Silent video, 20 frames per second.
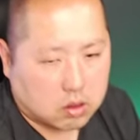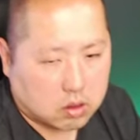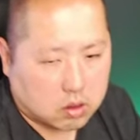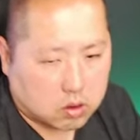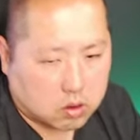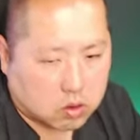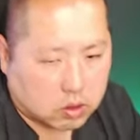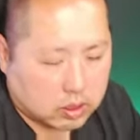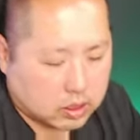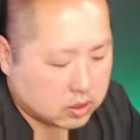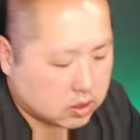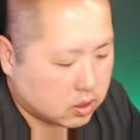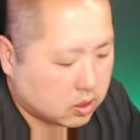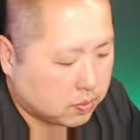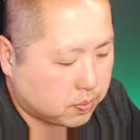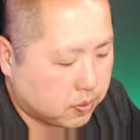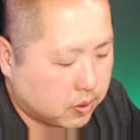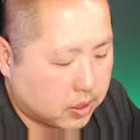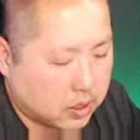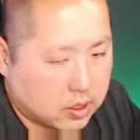Great
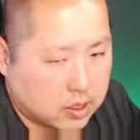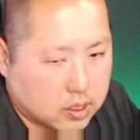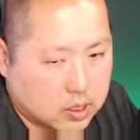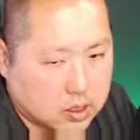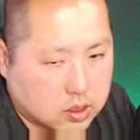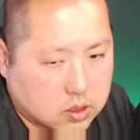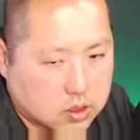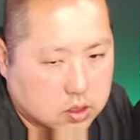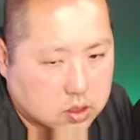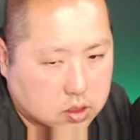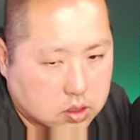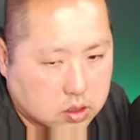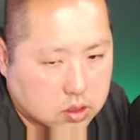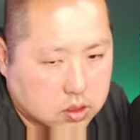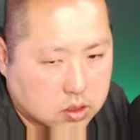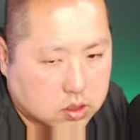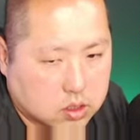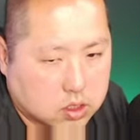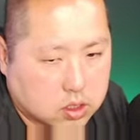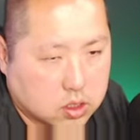DPEN is
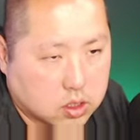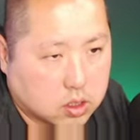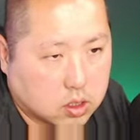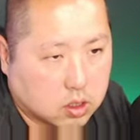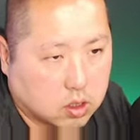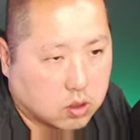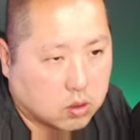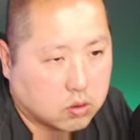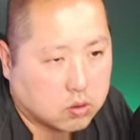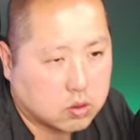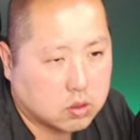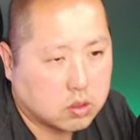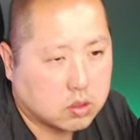Geode.